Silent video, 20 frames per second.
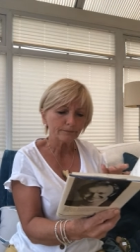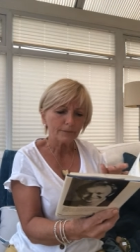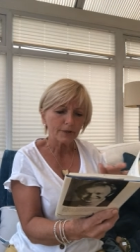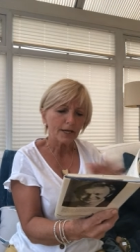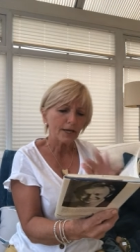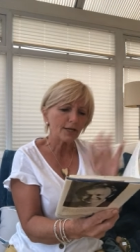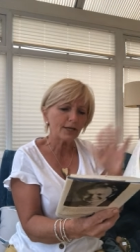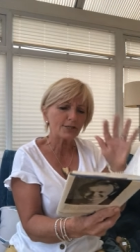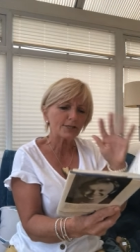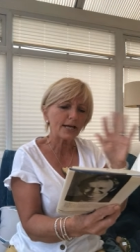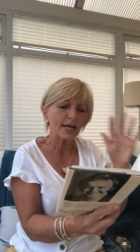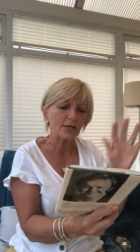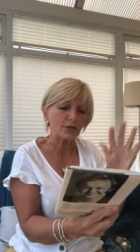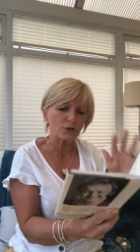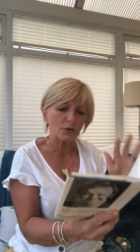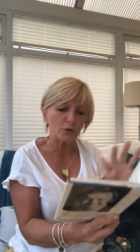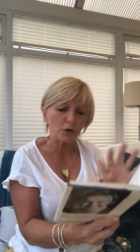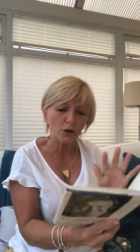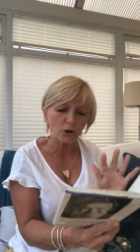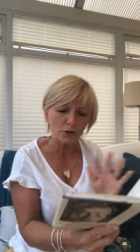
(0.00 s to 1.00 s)
It'd take
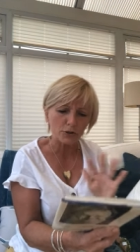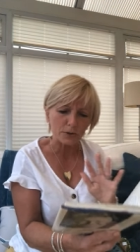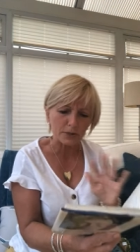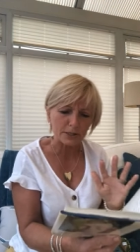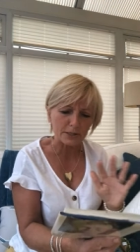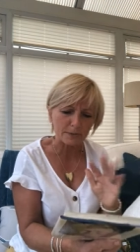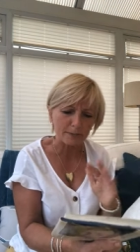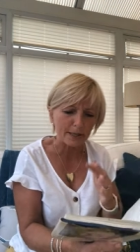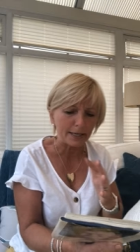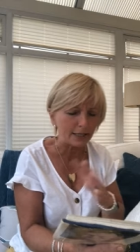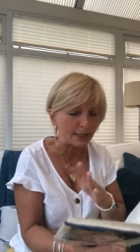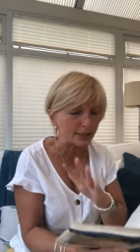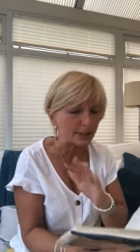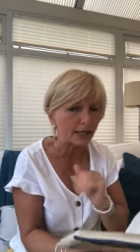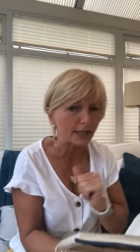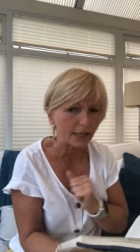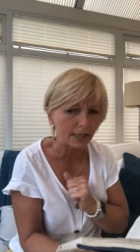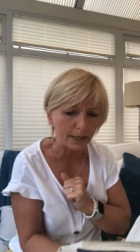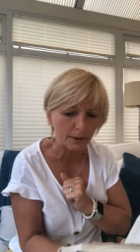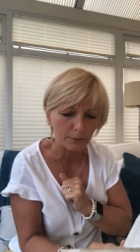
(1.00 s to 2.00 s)
too long to explain
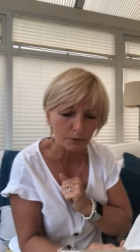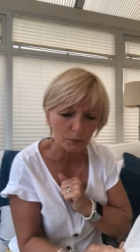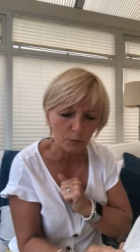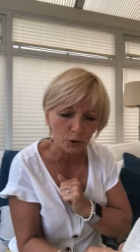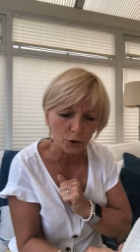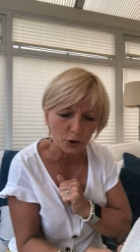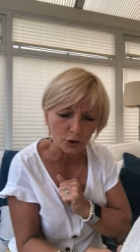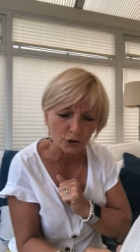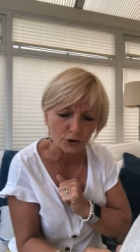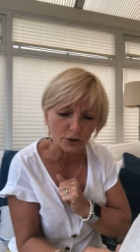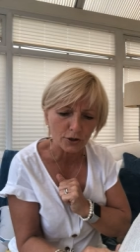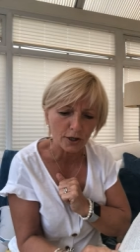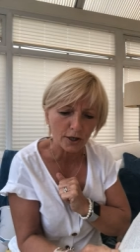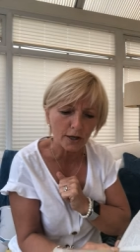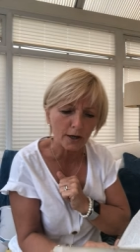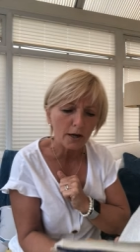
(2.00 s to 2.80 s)
exactly how it works,